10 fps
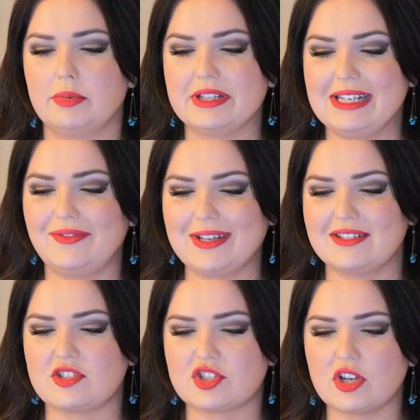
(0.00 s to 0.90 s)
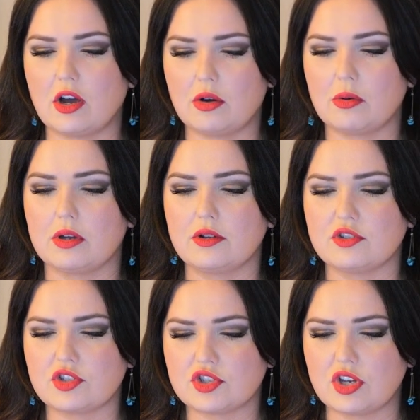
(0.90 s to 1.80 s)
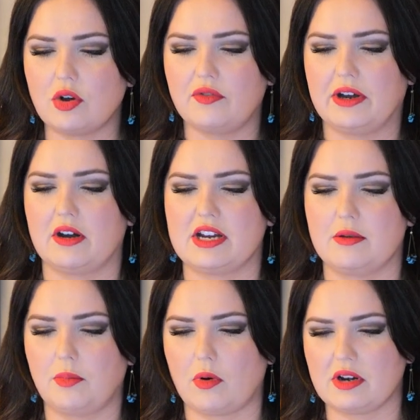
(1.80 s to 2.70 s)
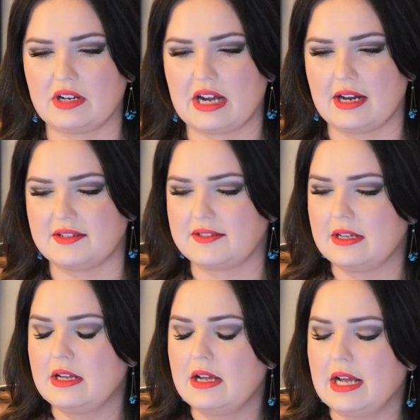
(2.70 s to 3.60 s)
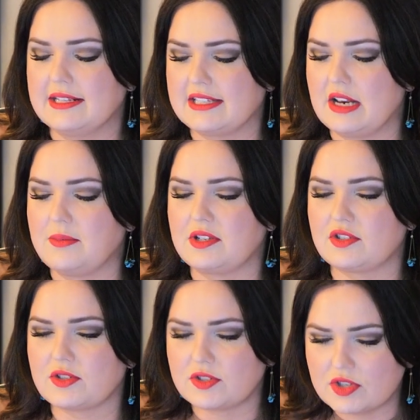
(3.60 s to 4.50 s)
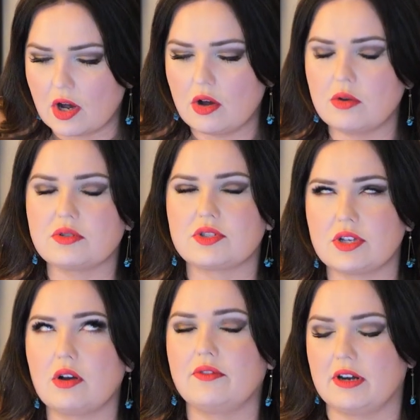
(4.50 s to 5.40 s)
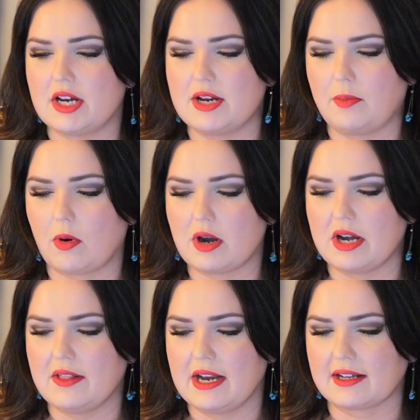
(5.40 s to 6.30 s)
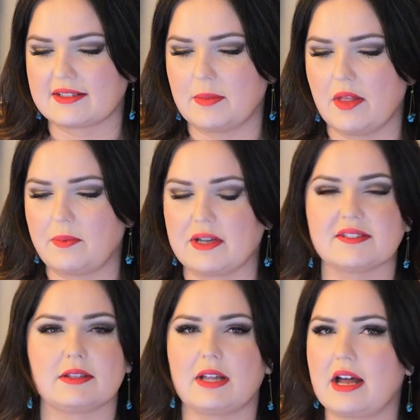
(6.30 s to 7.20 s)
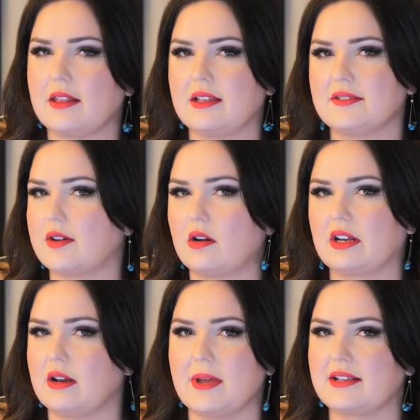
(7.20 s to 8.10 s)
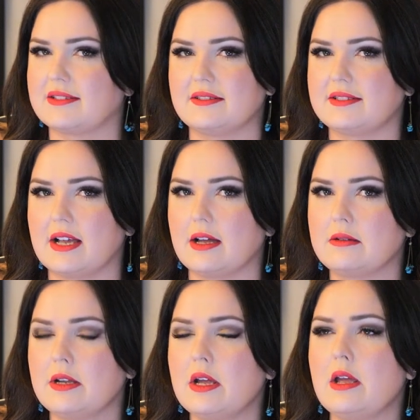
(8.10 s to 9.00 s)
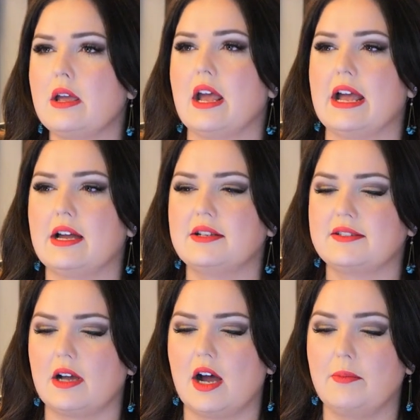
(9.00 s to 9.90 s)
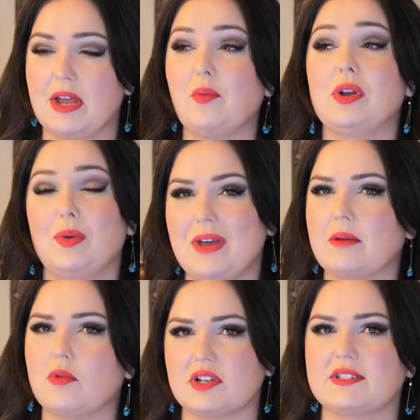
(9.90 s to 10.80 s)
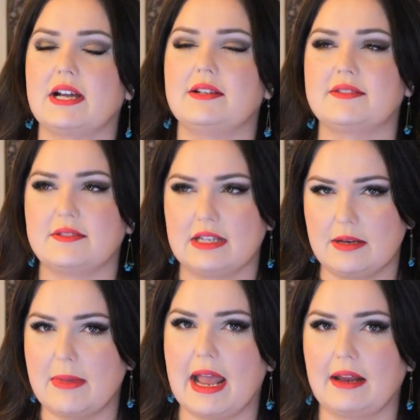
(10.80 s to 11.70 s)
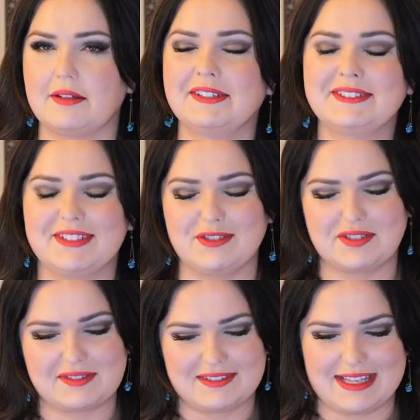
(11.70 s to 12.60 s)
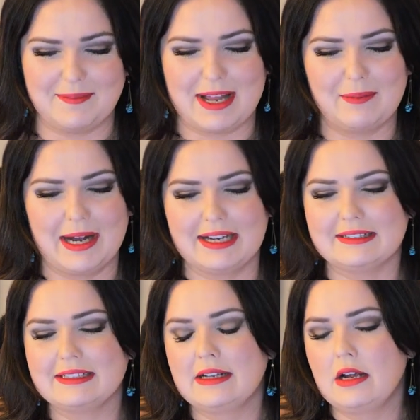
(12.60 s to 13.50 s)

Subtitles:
Belief is so, so very important, guys. It's going to be so, so very important in the next month because a lot of things aren't going to make sense yet. And it will make more sense in May. So just keep that in mind.